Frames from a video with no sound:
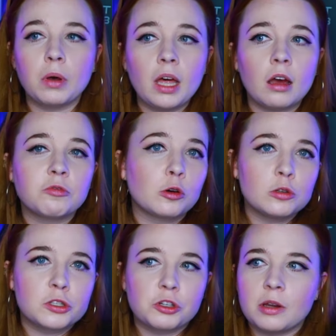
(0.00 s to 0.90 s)
But of
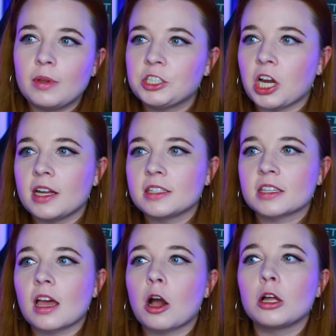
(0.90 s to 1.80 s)
course, streaming
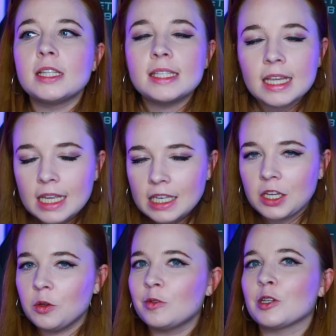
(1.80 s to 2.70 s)
giants
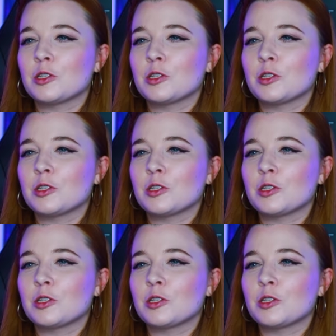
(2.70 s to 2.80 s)
continued